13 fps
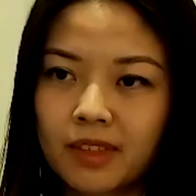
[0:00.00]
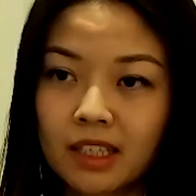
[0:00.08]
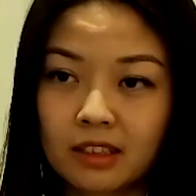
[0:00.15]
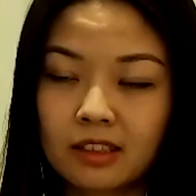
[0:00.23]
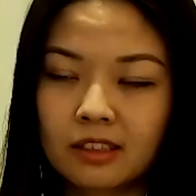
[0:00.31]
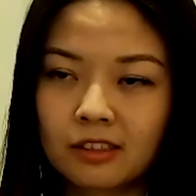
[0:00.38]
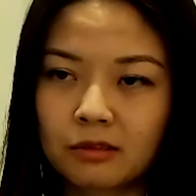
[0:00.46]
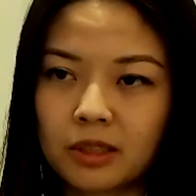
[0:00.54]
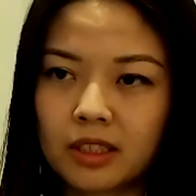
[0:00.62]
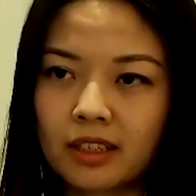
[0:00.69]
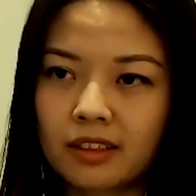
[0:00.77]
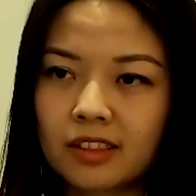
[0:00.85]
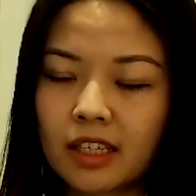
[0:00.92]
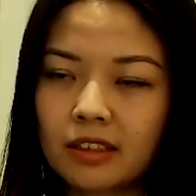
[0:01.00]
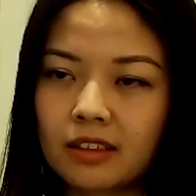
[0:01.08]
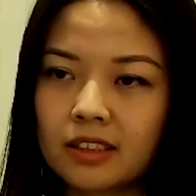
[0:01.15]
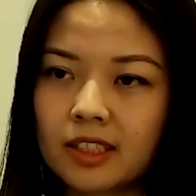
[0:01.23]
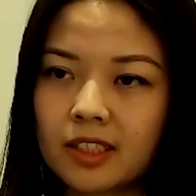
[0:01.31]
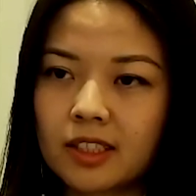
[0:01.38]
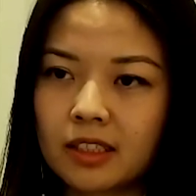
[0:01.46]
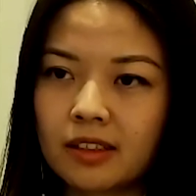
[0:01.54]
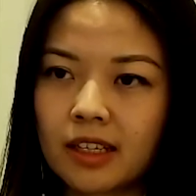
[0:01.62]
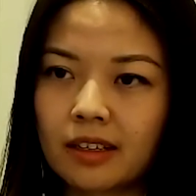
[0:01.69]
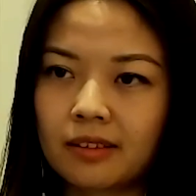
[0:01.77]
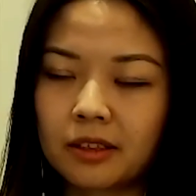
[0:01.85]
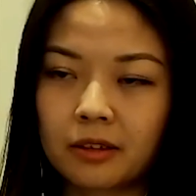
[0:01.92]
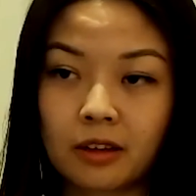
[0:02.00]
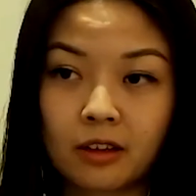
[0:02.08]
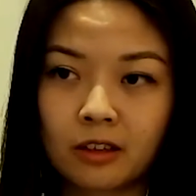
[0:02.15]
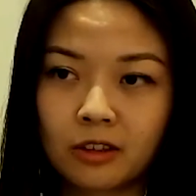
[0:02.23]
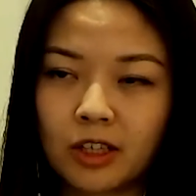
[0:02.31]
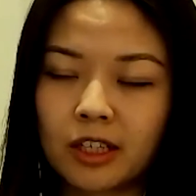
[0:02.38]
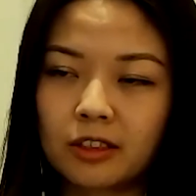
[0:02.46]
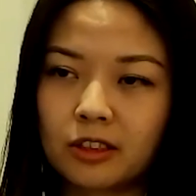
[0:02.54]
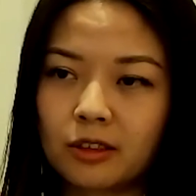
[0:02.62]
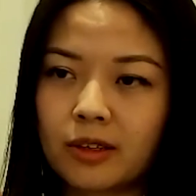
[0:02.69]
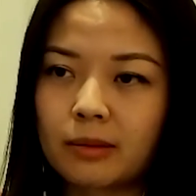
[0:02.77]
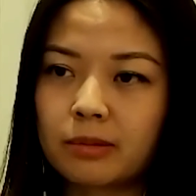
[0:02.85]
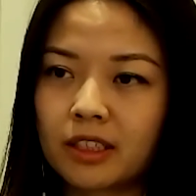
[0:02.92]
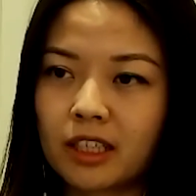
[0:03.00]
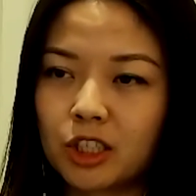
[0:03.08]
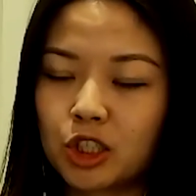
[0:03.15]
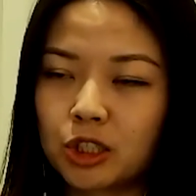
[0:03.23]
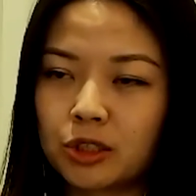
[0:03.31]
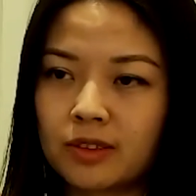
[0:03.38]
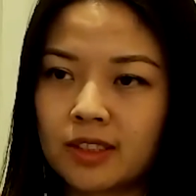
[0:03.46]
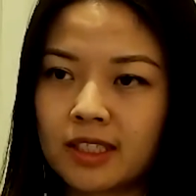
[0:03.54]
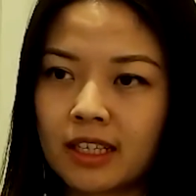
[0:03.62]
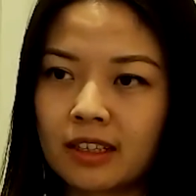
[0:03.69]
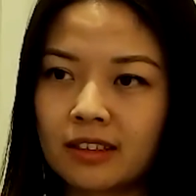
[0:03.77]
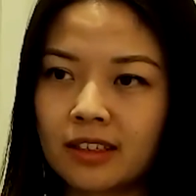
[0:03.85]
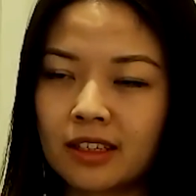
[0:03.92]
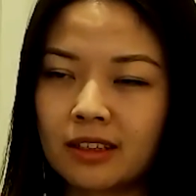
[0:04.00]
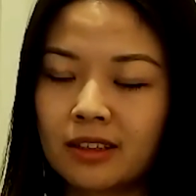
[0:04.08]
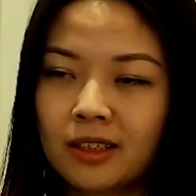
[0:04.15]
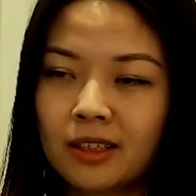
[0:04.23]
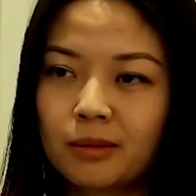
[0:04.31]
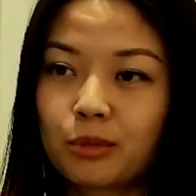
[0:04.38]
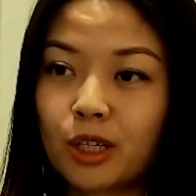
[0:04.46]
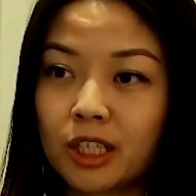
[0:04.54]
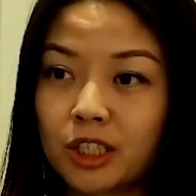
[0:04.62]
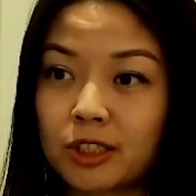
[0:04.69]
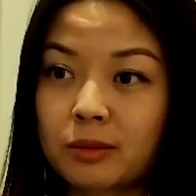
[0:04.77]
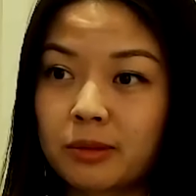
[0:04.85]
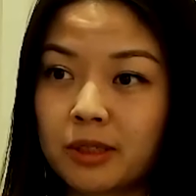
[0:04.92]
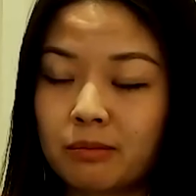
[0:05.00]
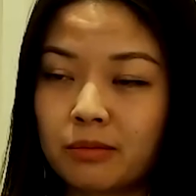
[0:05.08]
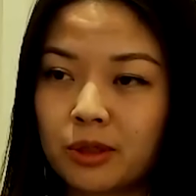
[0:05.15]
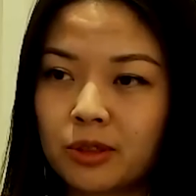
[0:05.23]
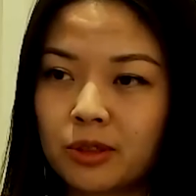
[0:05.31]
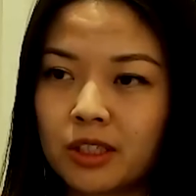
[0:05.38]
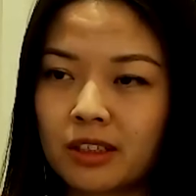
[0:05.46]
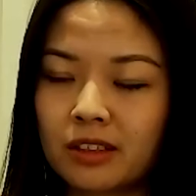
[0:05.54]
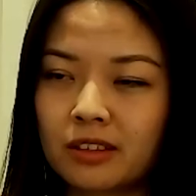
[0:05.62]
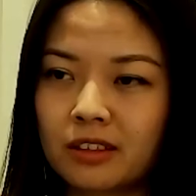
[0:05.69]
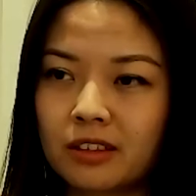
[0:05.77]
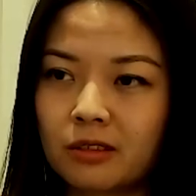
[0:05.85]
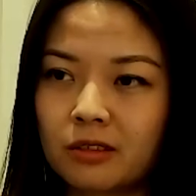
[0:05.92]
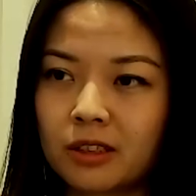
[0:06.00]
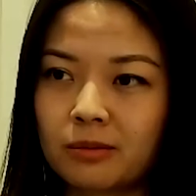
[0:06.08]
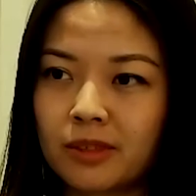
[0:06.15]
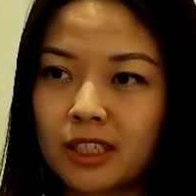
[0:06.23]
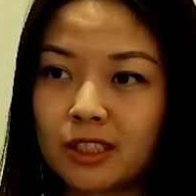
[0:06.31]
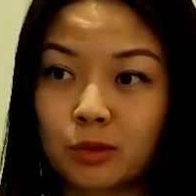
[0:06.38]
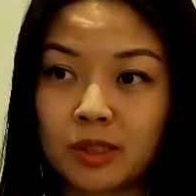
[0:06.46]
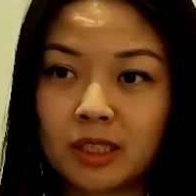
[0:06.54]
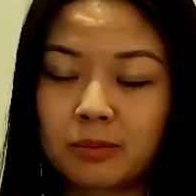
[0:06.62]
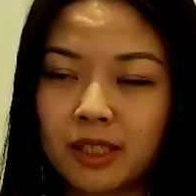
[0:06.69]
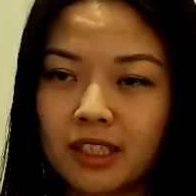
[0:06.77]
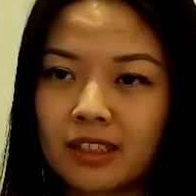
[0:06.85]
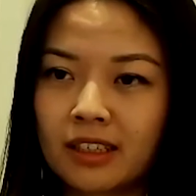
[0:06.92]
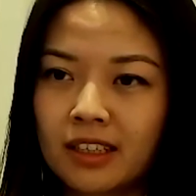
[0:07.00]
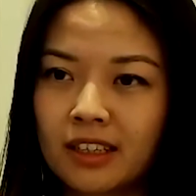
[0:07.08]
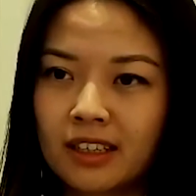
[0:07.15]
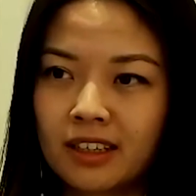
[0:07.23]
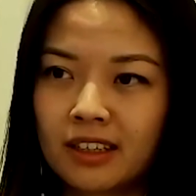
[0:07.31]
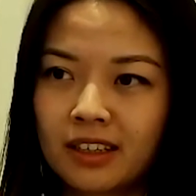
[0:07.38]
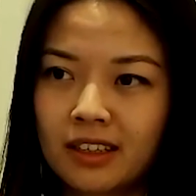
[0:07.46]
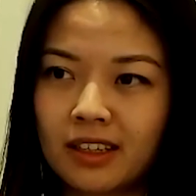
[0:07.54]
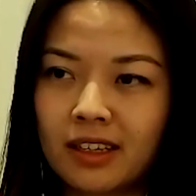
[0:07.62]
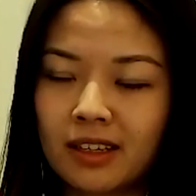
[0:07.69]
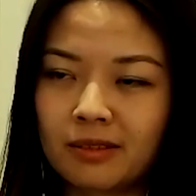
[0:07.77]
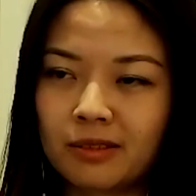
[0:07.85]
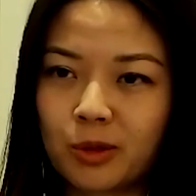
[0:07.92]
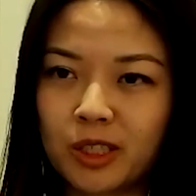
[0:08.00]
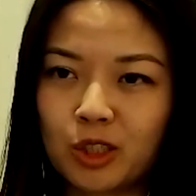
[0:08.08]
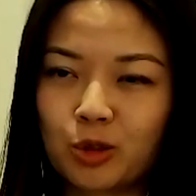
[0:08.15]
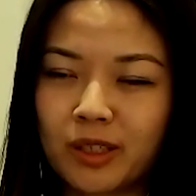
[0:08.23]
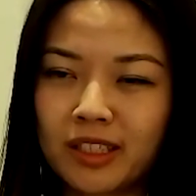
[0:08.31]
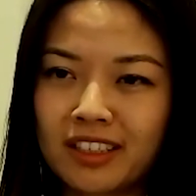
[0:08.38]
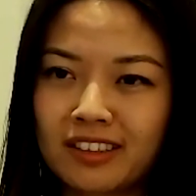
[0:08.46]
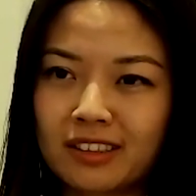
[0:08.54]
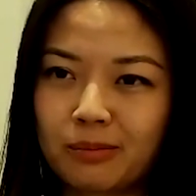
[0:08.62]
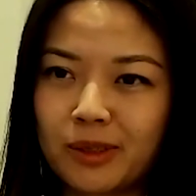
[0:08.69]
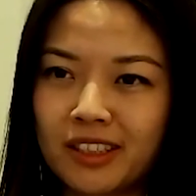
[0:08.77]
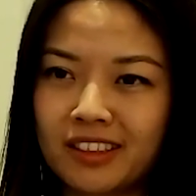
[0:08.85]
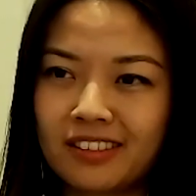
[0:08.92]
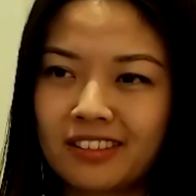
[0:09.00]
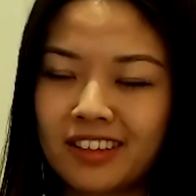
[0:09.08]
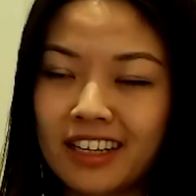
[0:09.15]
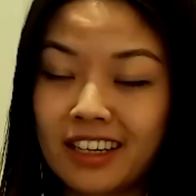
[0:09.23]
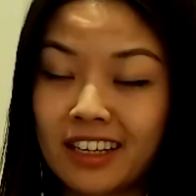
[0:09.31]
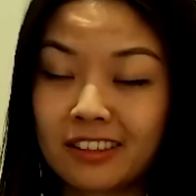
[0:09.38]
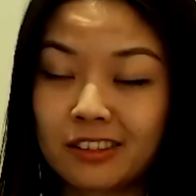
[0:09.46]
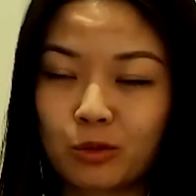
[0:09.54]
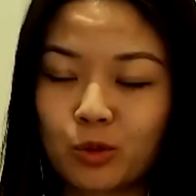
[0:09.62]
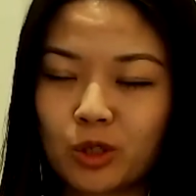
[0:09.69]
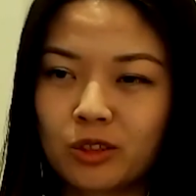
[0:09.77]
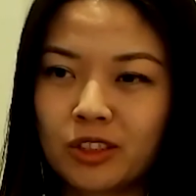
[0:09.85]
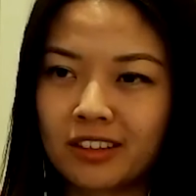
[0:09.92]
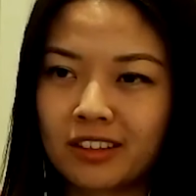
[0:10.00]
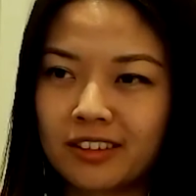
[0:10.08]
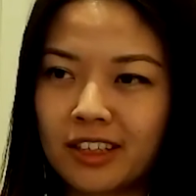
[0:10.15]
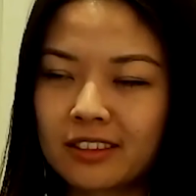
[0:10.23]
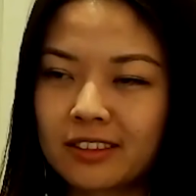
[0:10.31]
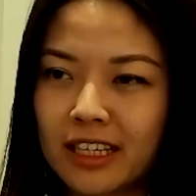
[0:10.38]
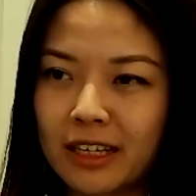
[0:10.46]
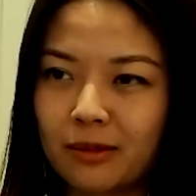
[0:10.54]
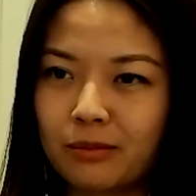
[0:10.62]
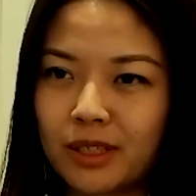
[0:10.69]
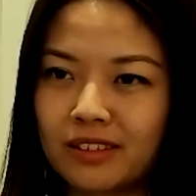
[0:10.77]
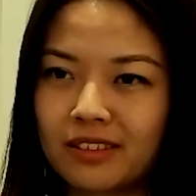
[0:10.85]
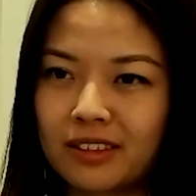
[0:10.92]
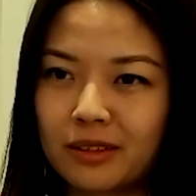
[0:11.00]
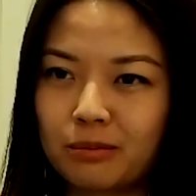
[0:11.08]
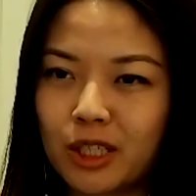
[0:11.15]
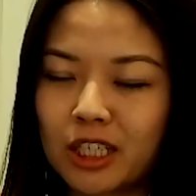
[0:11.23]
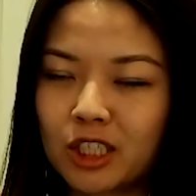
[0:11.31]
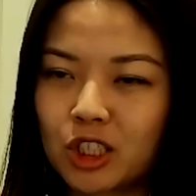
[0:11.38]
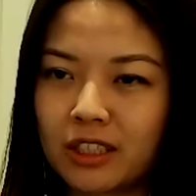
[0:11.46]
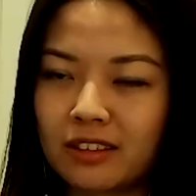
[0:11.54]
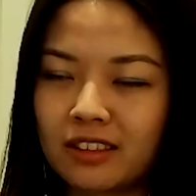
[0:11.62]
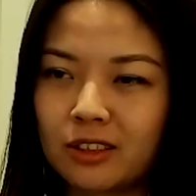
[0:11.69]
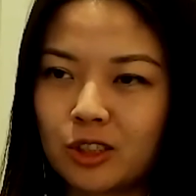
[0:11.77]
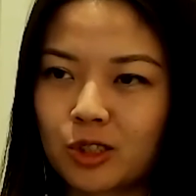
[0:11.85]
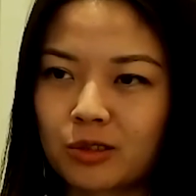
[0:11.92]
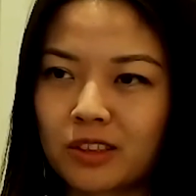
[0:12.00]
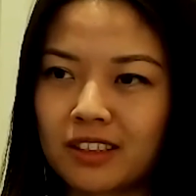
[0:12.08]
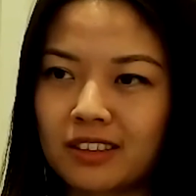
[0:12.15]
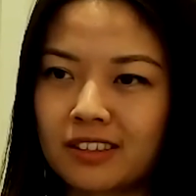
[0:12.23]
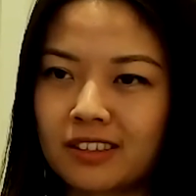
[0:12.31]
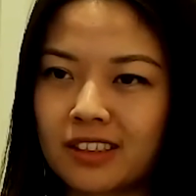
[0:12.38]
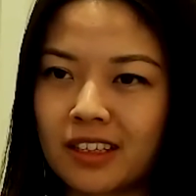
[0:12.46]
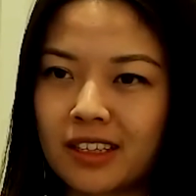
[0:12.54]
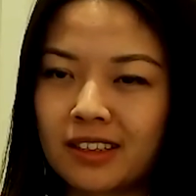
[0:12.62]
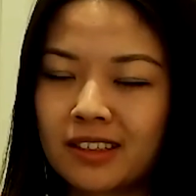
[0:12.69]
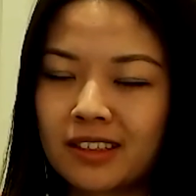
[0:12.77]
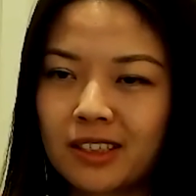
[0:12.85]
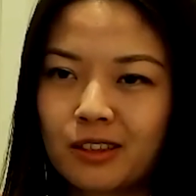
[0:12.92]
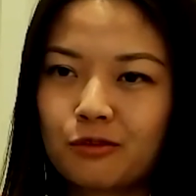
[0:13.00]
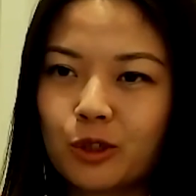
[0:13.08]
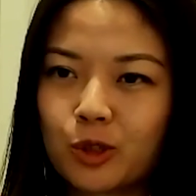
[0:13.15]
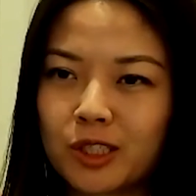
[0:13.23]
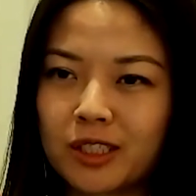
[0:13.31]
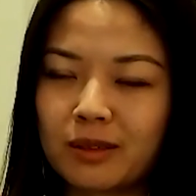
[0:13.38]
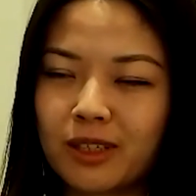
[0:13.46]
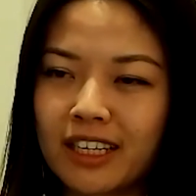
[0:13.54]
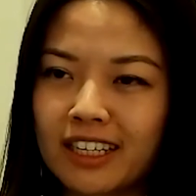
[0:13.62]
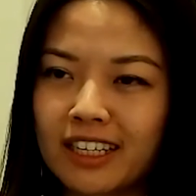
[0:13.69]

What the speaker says: And it is really exciting to see that there are a lot of new applications and projects being built on Ethereum as we speak. 2020 has the world lockdown, but the blockchain industry is full steam ahead.